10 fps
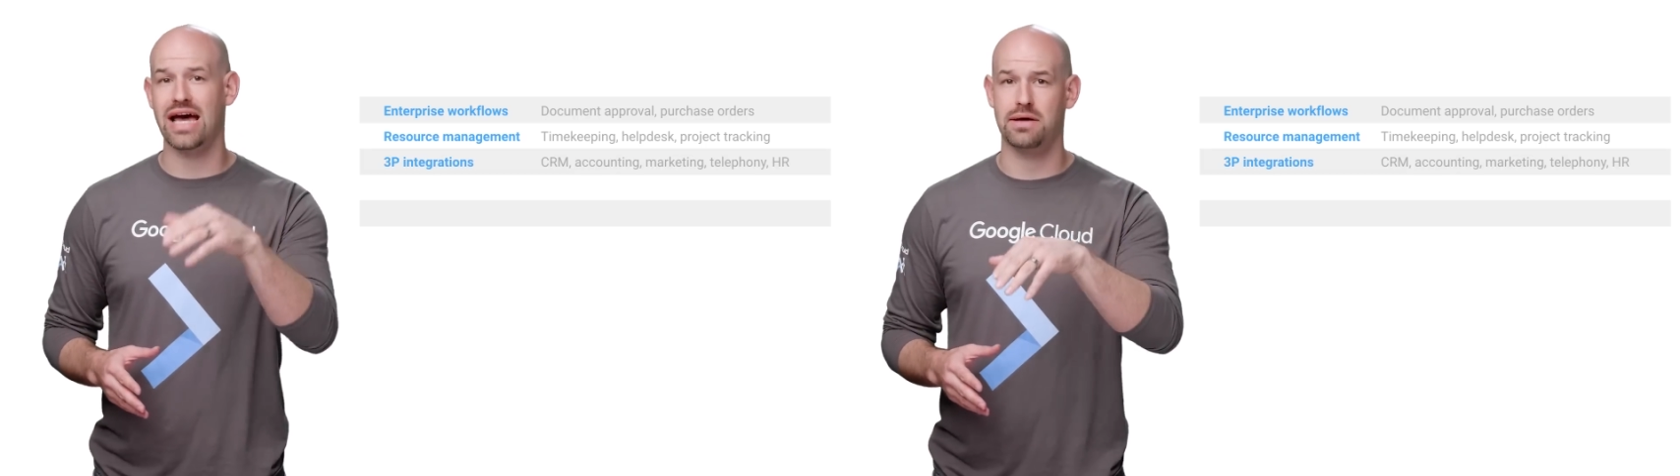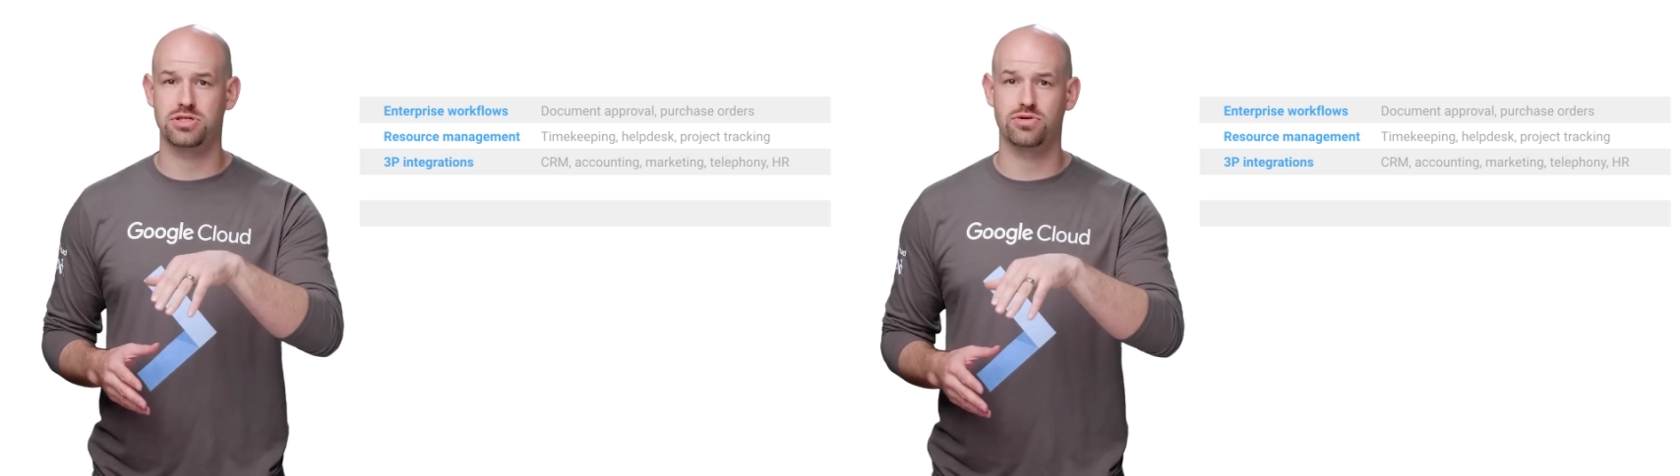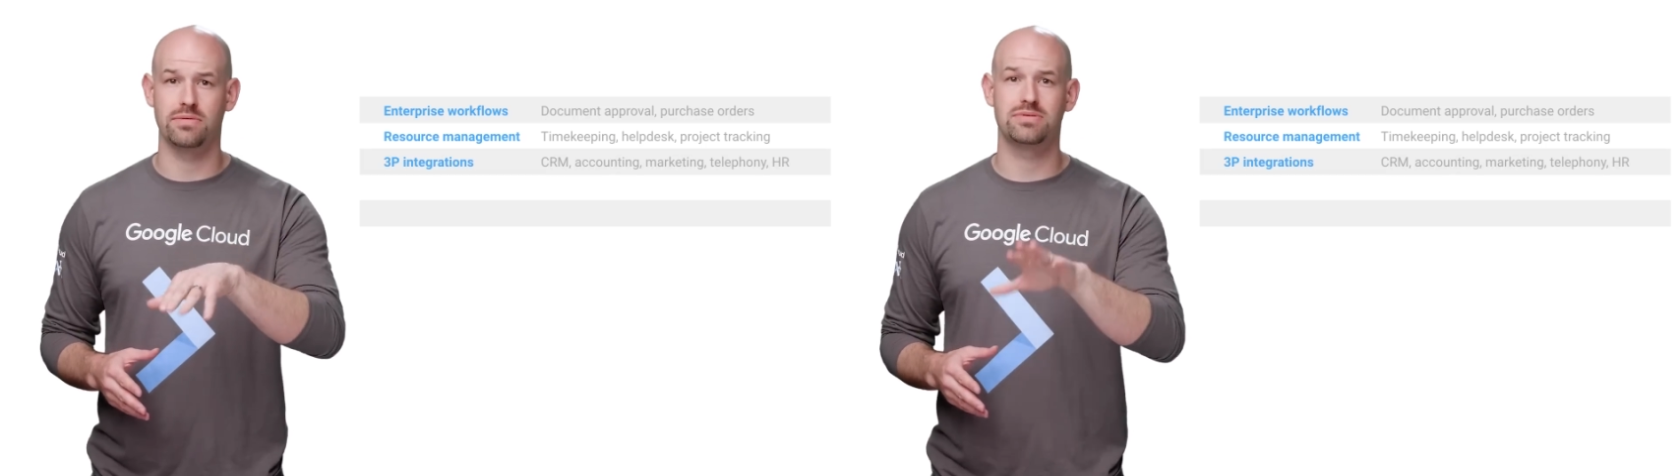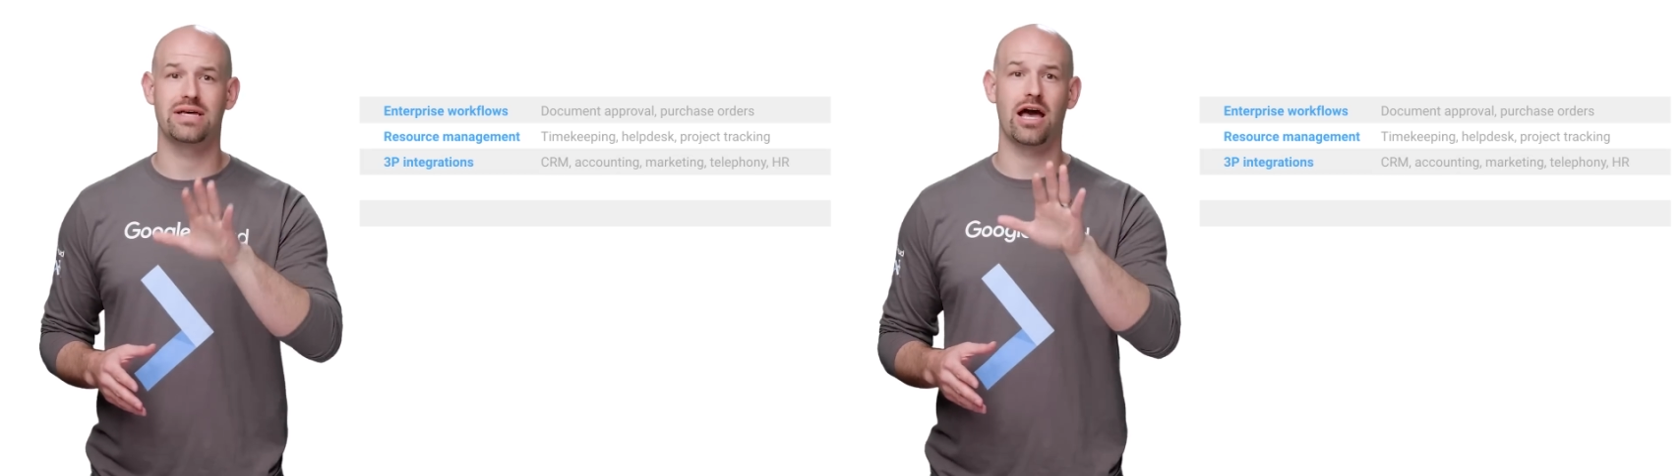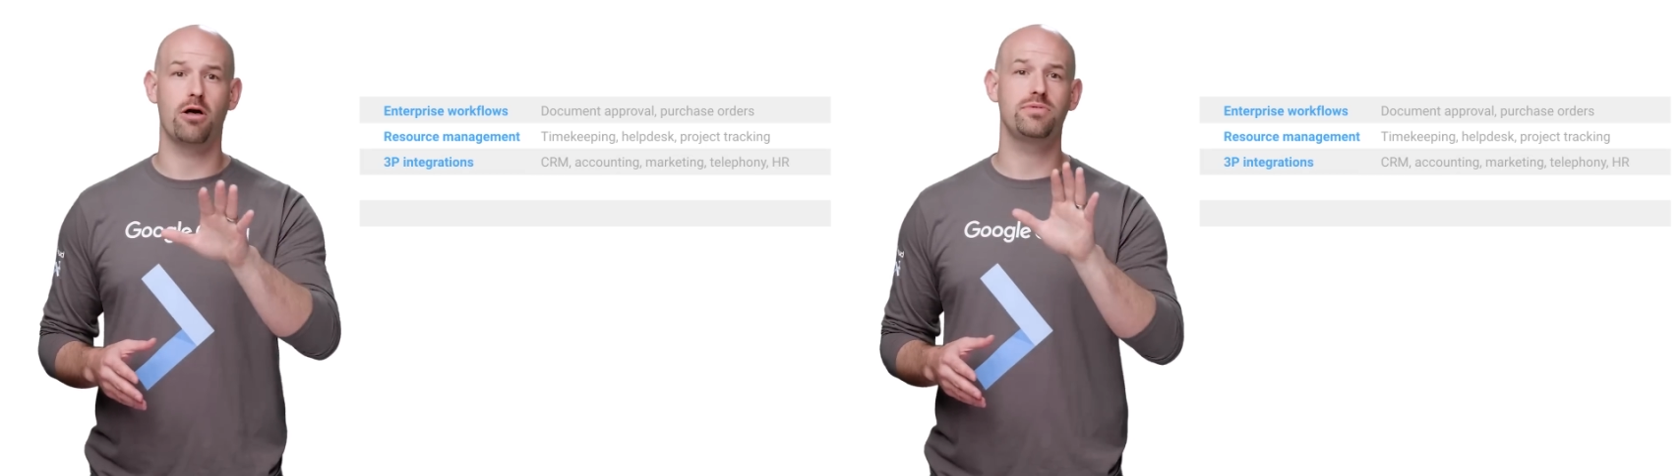Apps Script
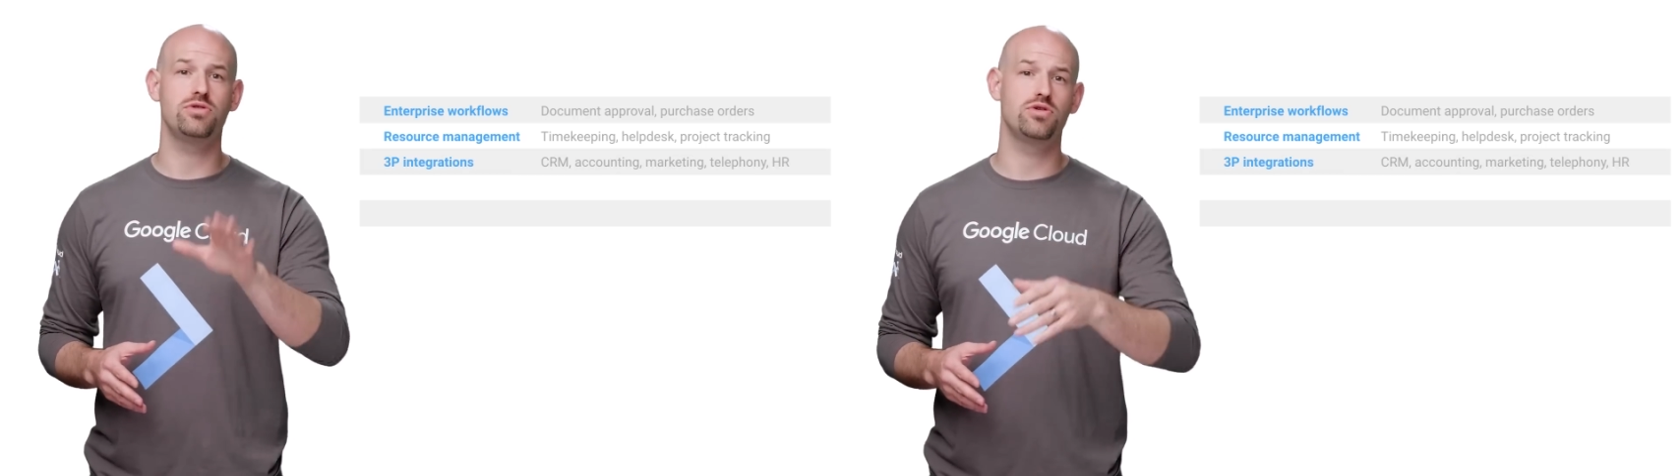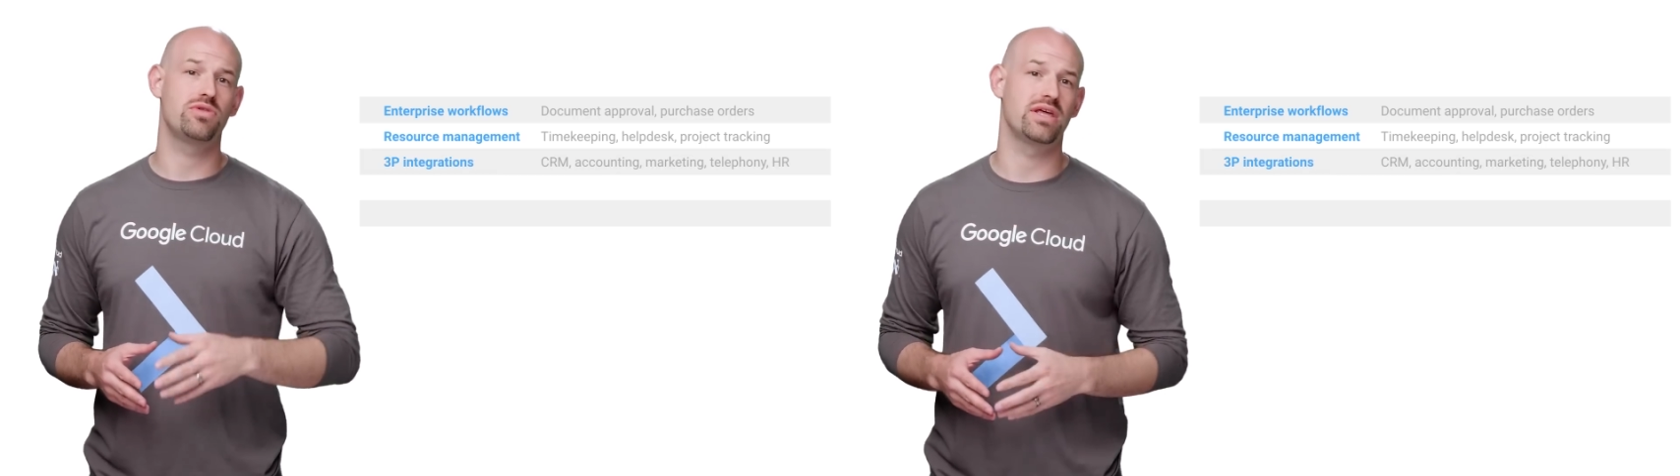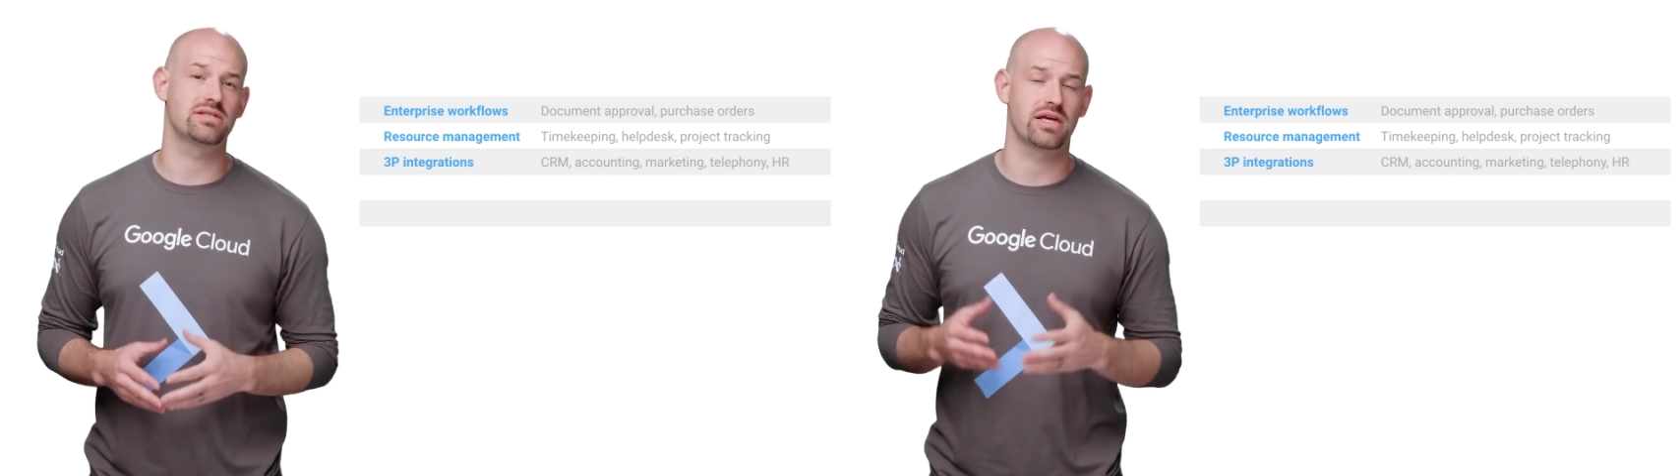to help you do things